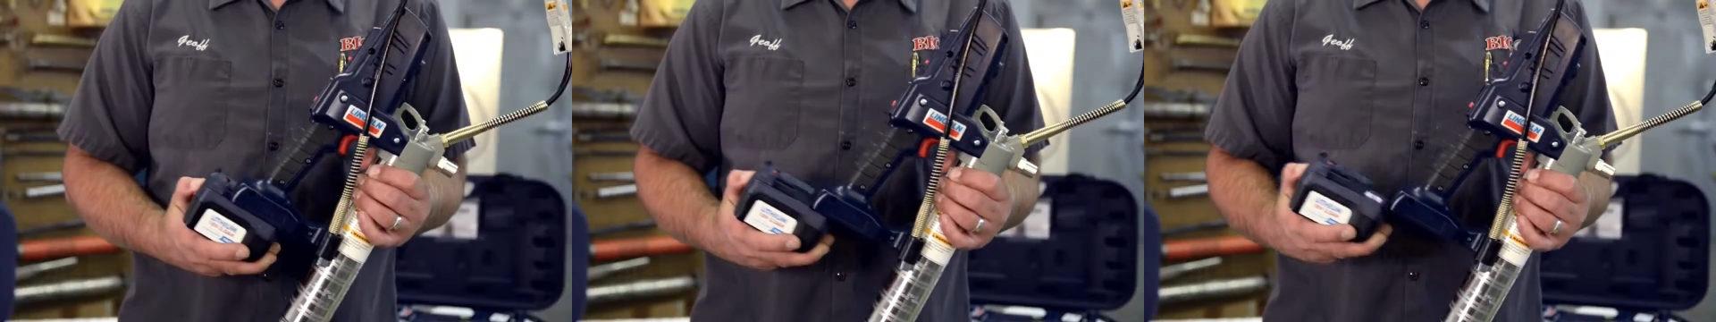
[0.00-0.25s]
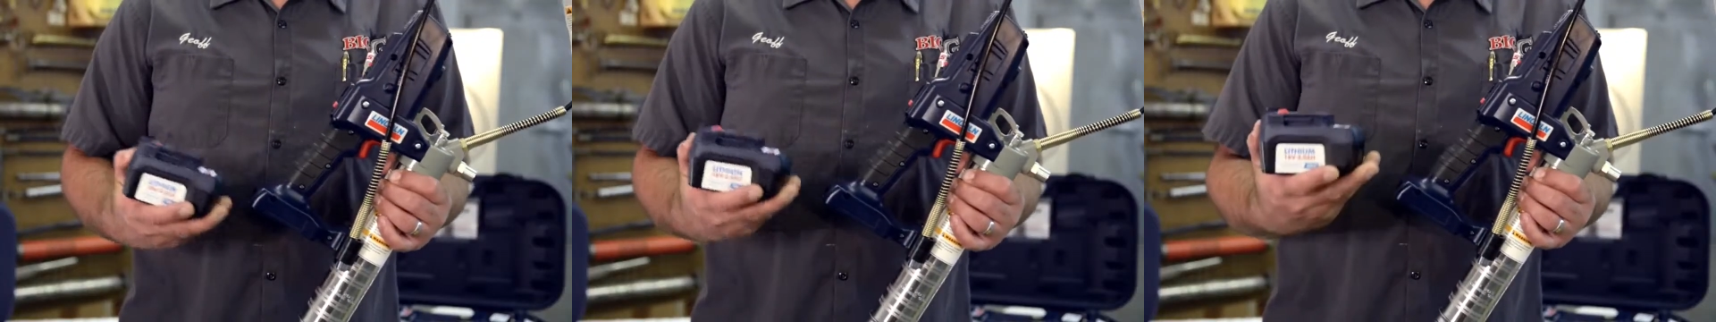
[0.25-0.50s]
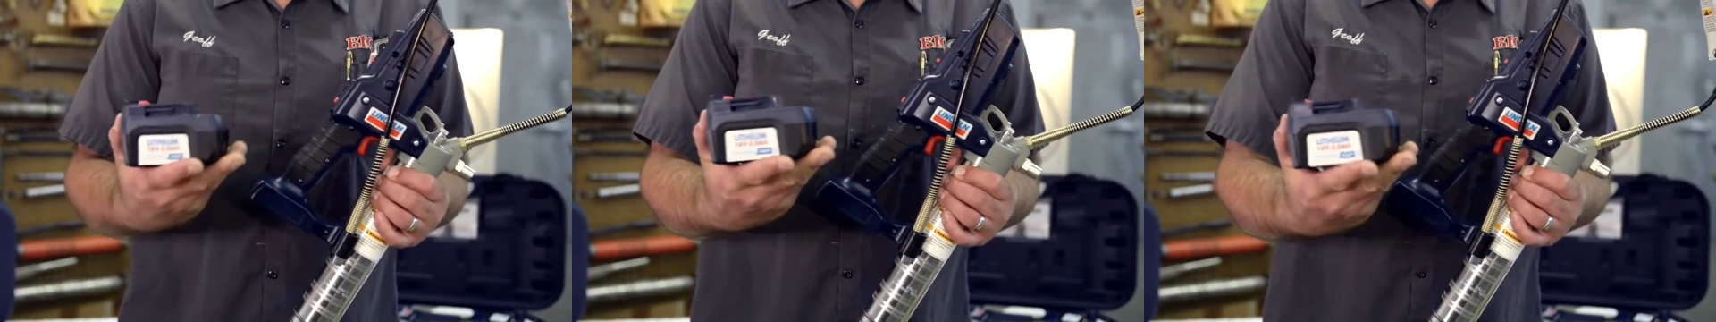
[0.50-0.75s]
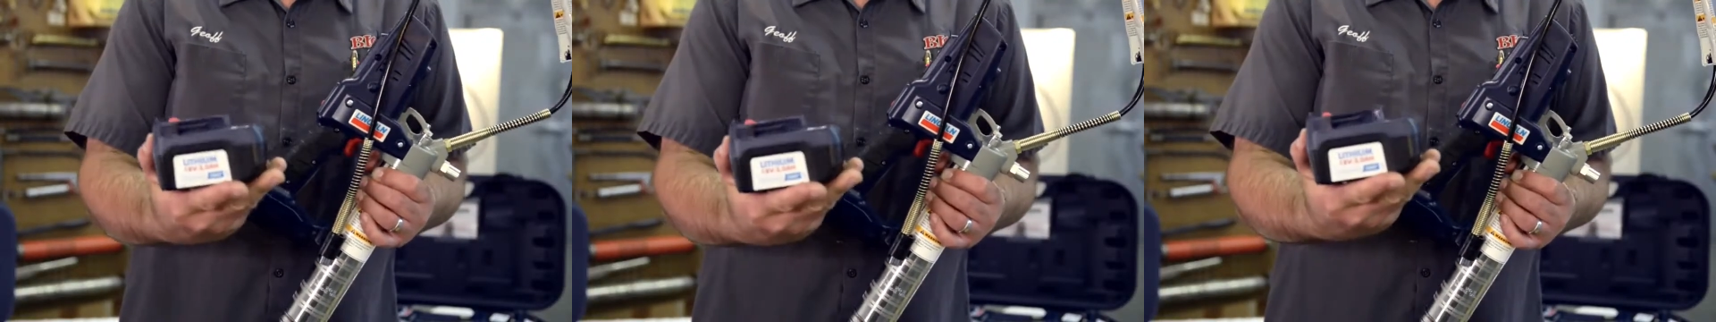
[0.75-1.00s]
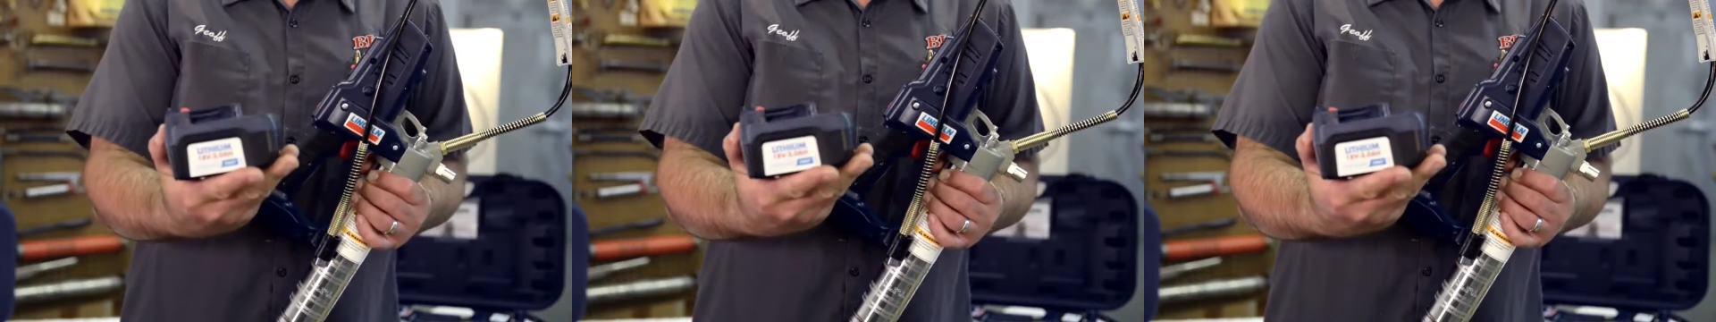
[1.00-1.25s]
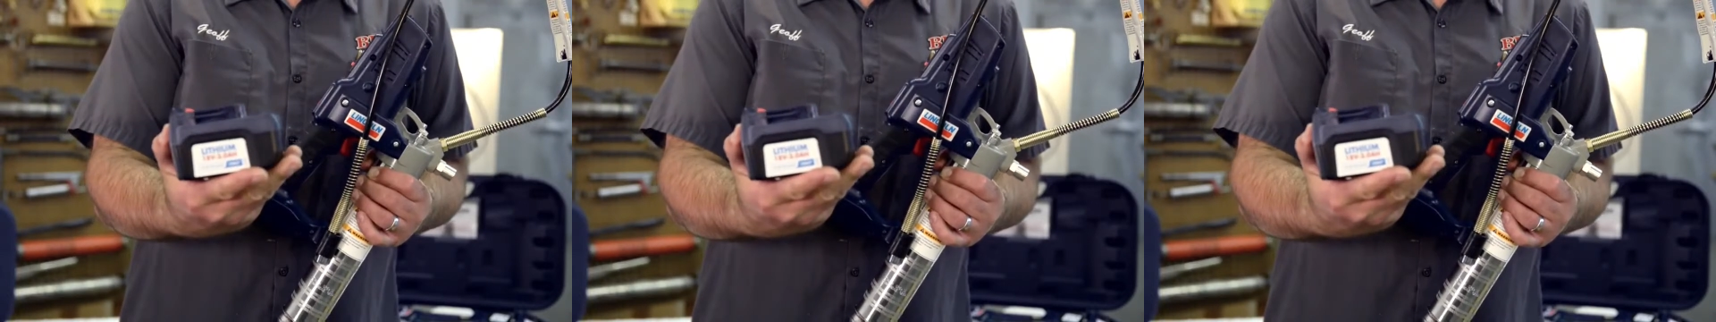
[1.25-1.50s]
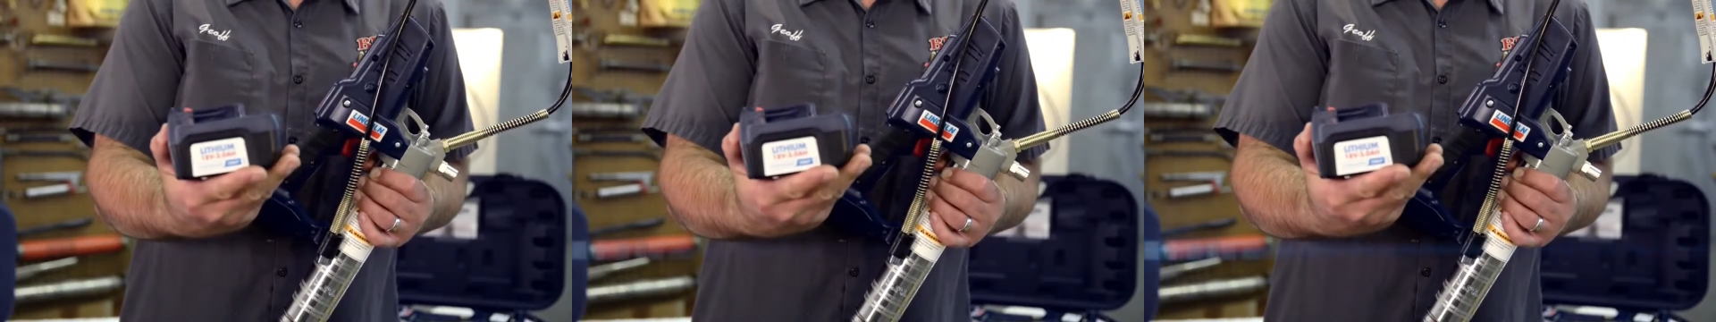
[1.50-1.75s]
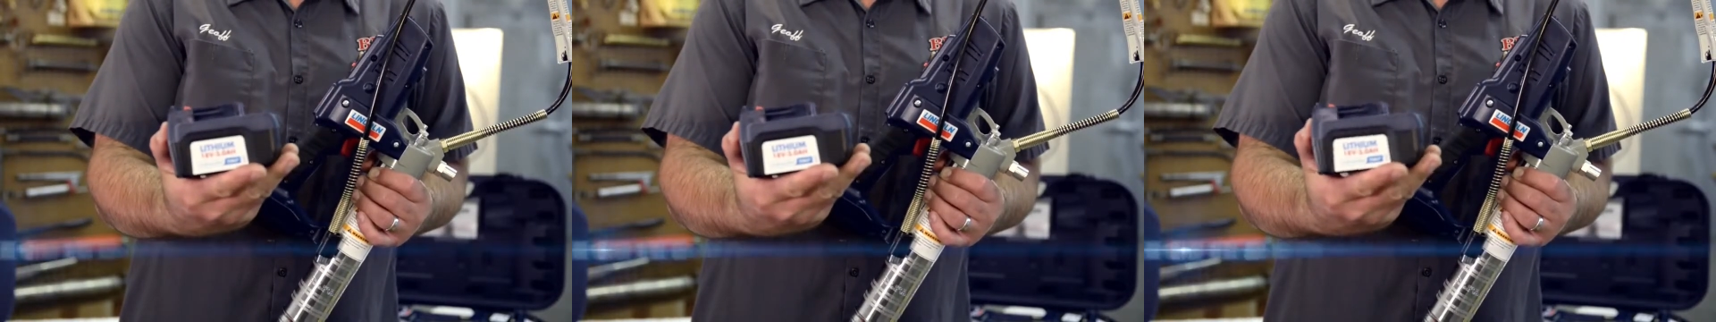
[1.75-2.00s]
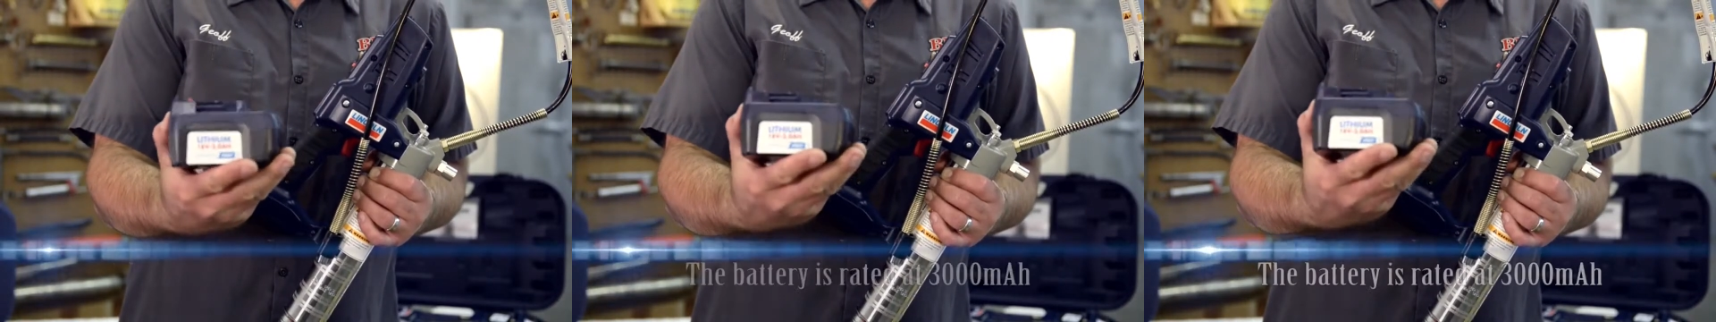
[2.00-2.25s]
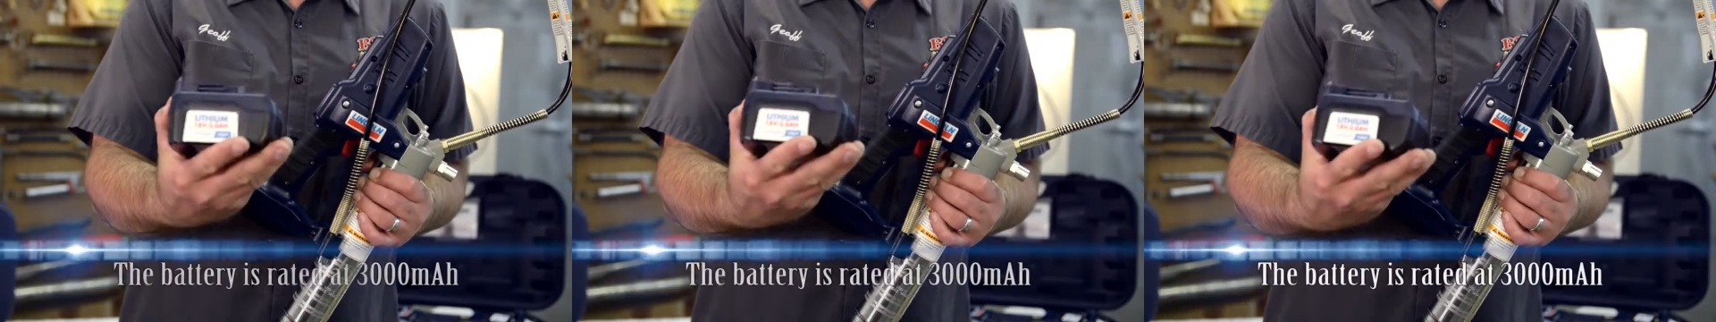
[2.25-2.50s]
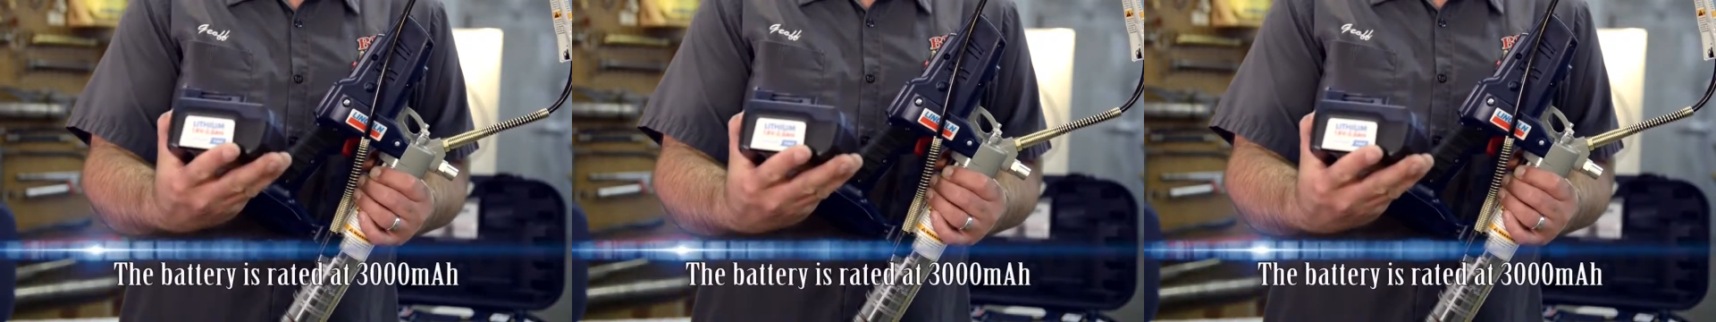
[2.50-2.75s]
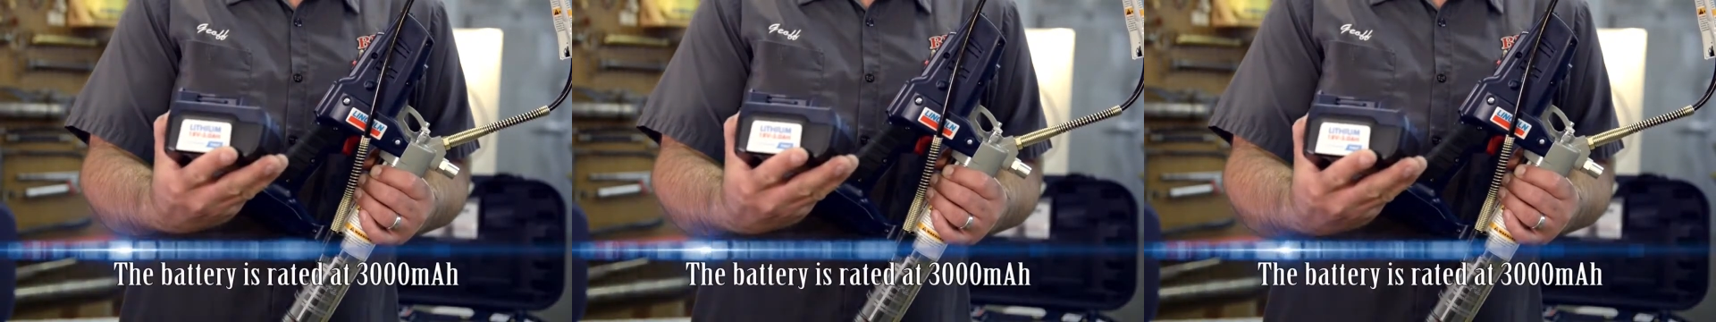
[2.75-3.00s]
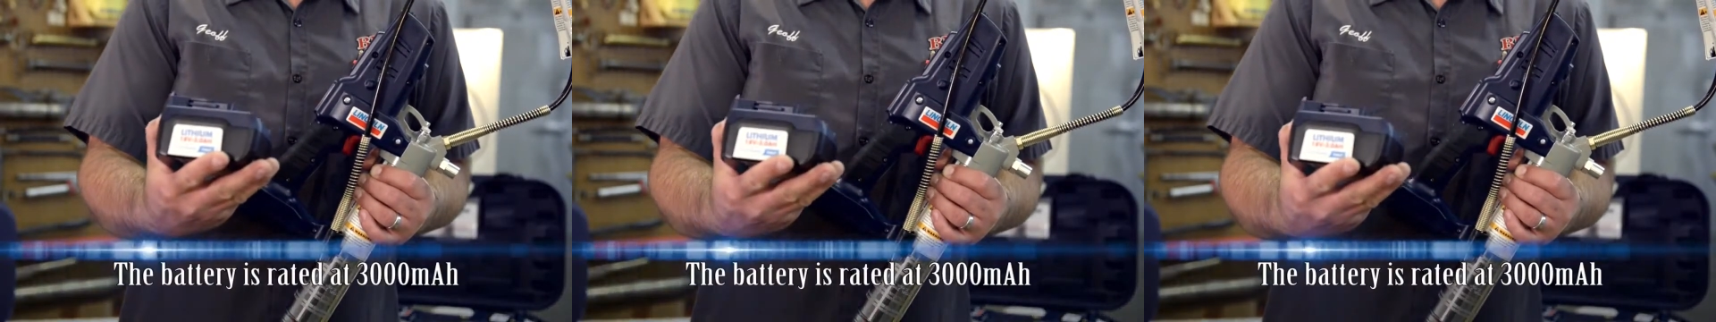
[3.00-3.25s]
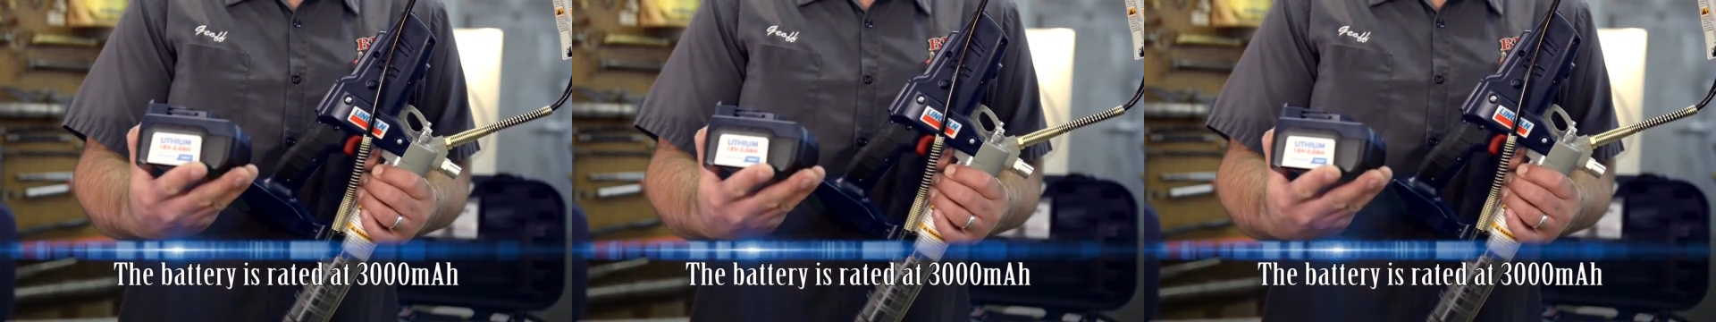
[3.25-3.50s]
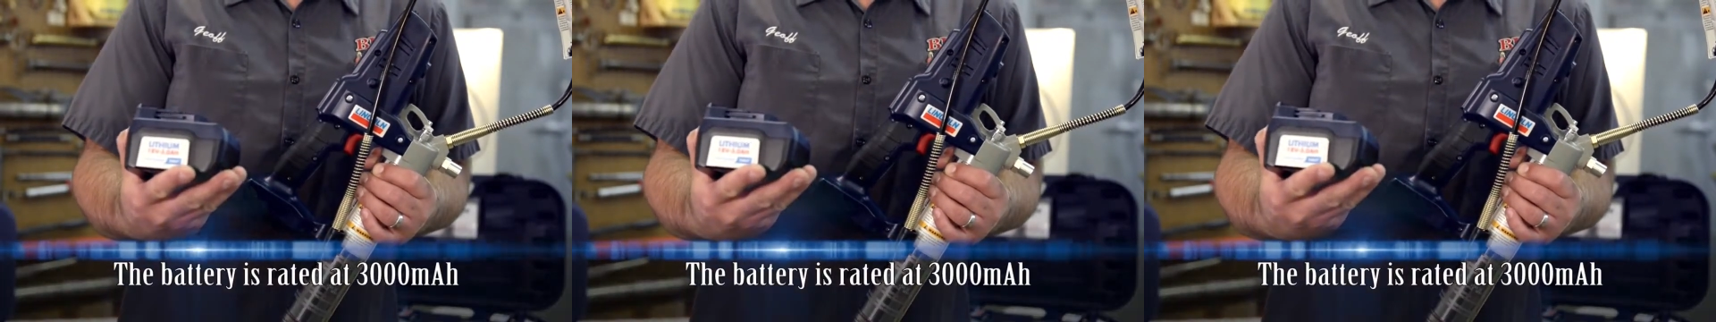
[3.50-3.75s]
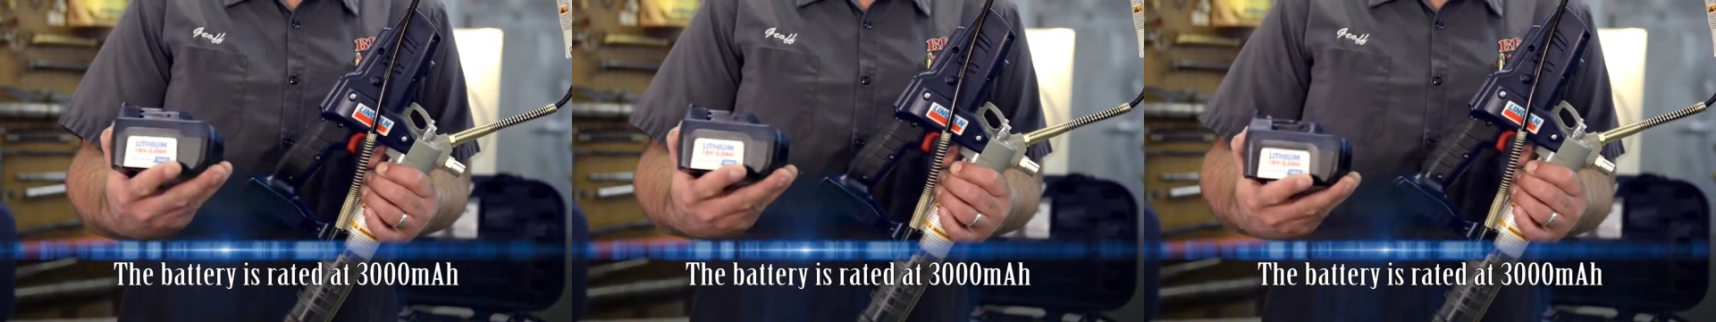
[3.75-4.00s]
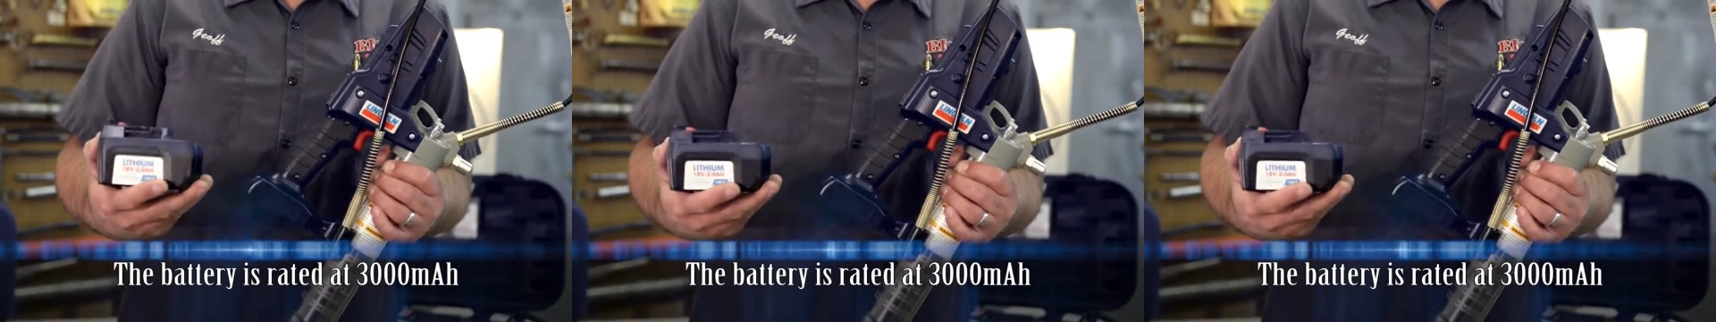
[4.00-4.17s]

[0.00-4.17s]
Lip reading: Nobody's mouth can be seen.